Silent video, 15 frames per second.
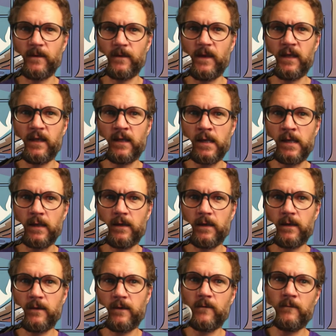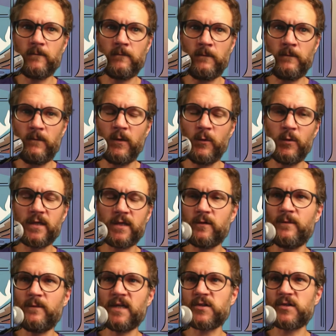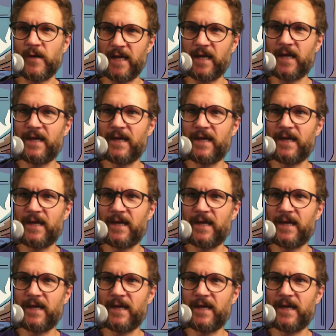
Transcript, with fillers: then well, what are you measuring?